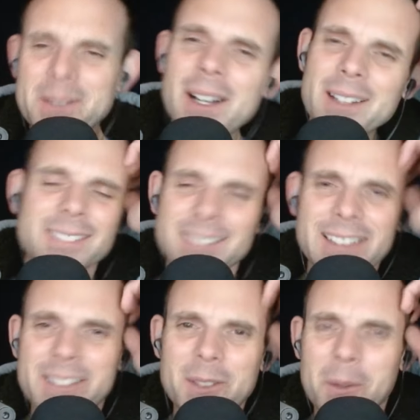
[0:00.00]
Well,
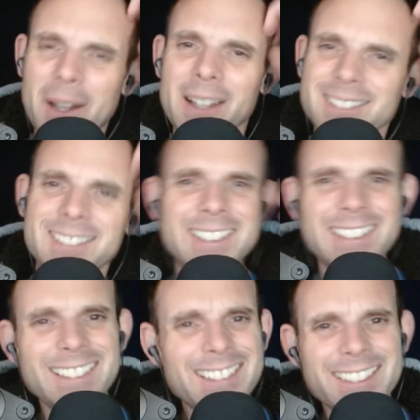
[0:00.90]
no, we're not.
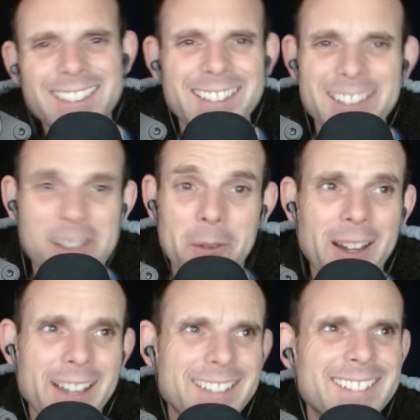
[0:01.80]
No, we're
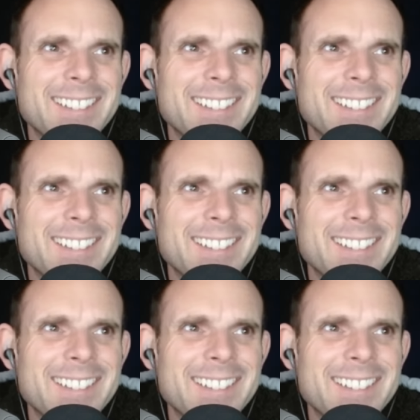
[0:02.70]
not.